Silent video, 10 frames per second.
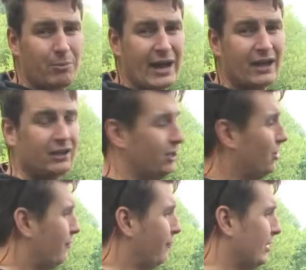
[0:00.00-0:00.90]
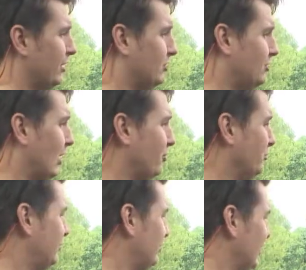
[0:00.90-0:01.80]
back and at the front of the
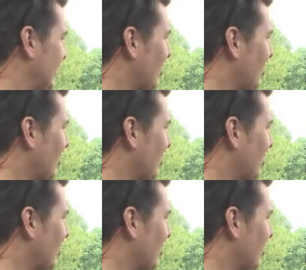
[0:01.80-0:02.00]
slopes